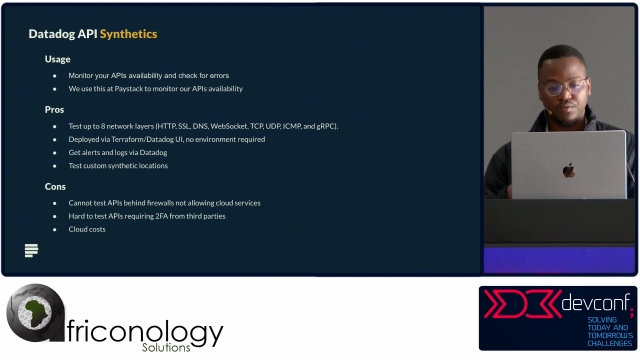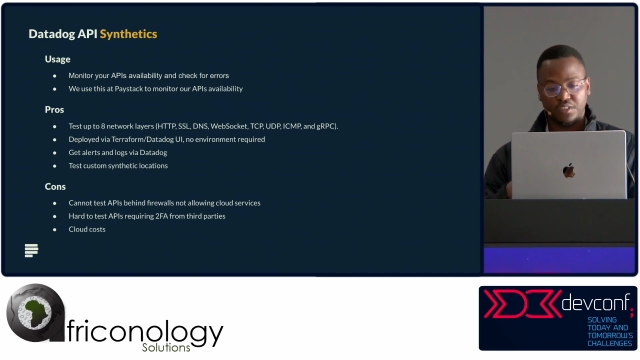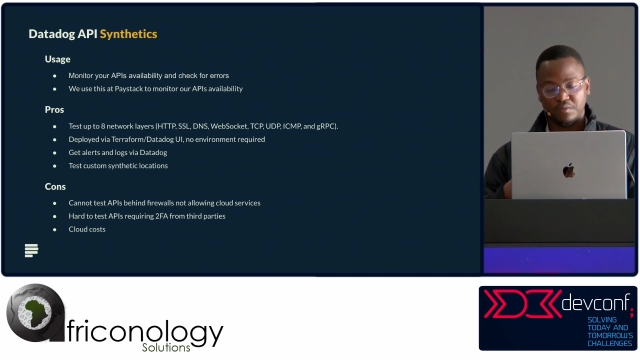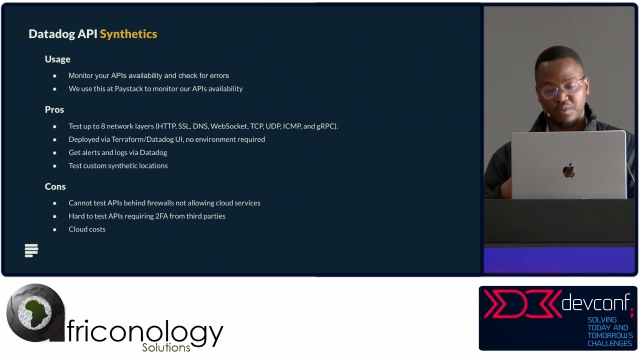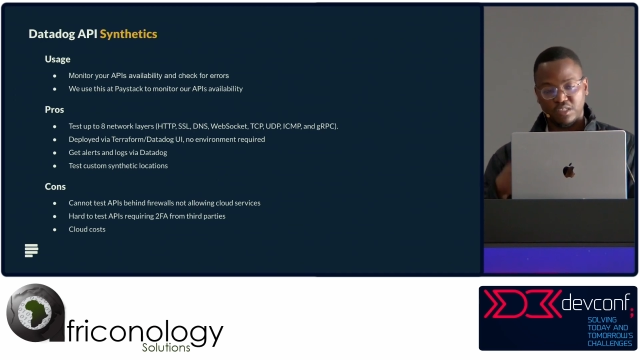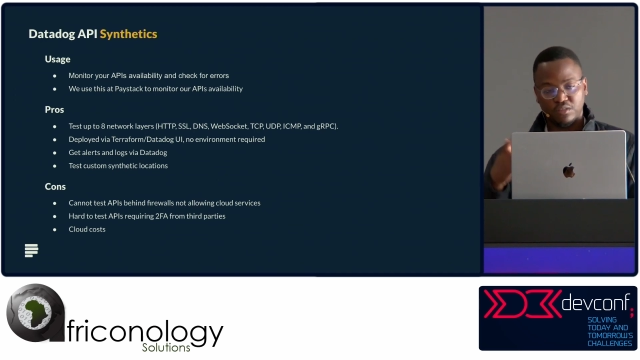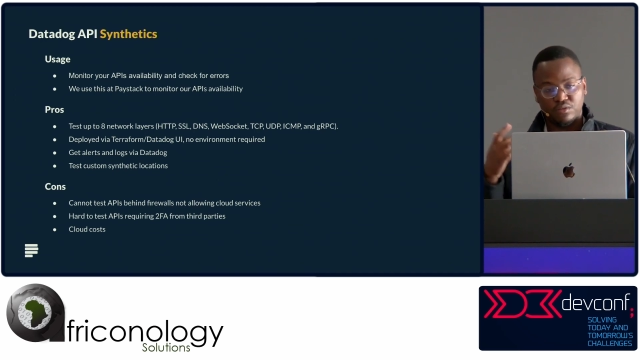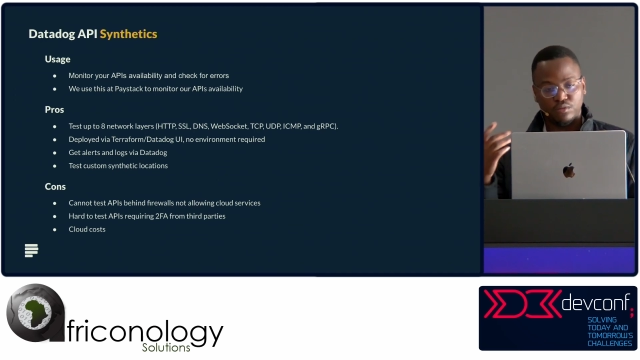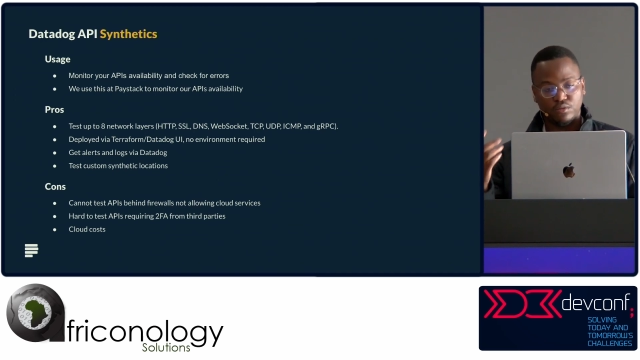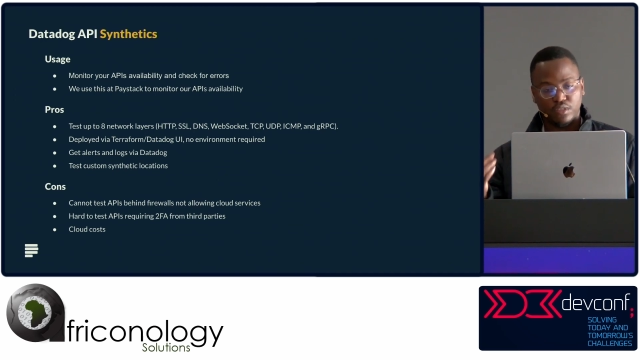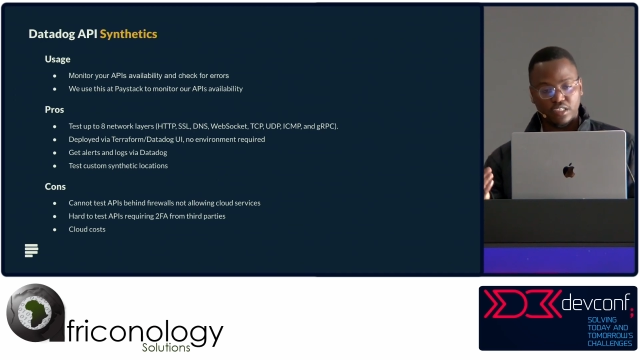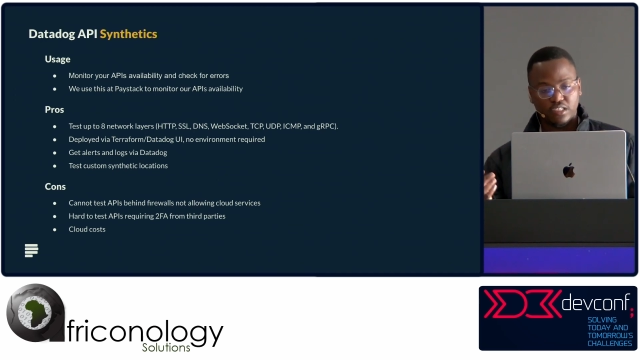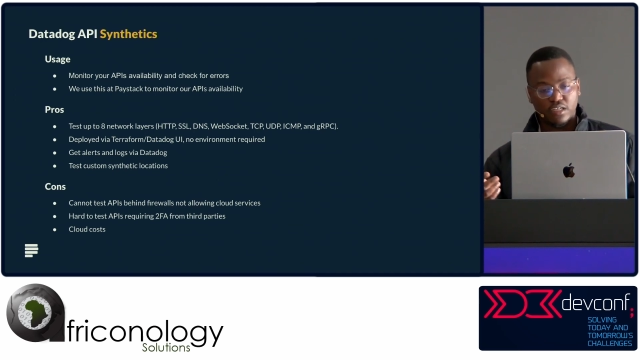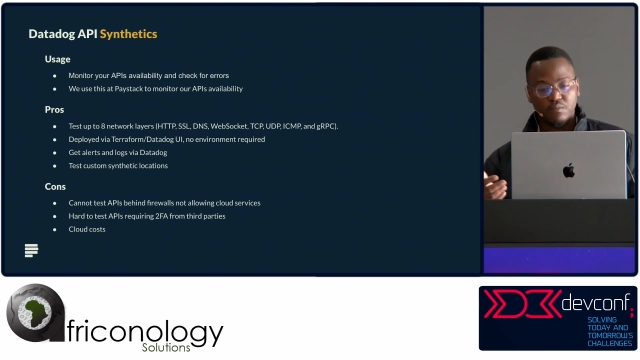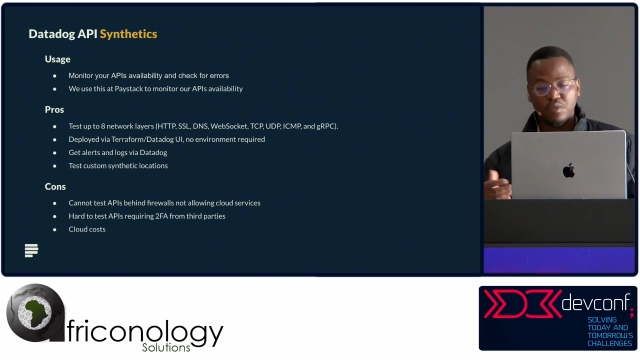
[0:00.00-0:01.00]
similar to
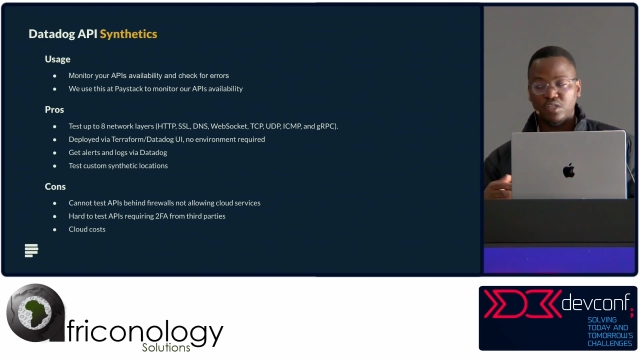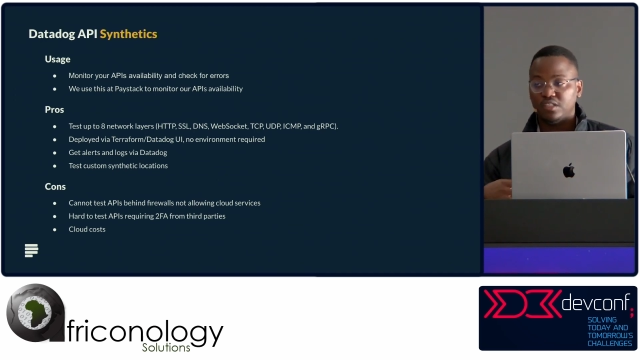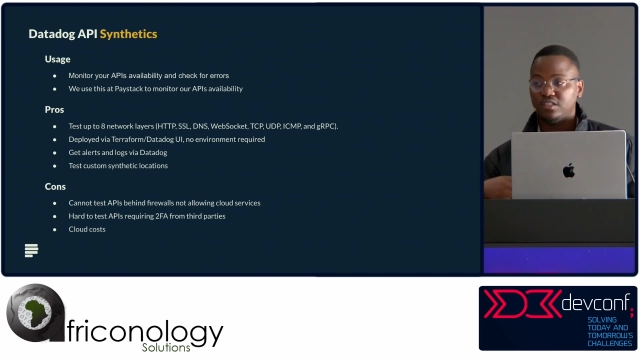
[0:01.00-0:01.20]
AWS,